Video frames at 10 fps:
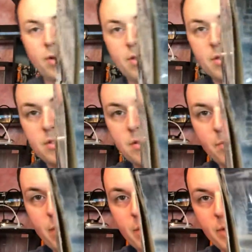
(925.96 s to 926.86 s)
why this
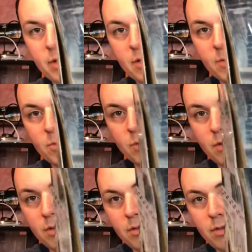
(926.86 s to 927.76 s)
Spider-Man comes with
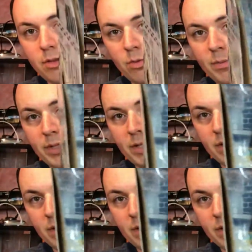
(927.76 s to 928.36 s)
thwipping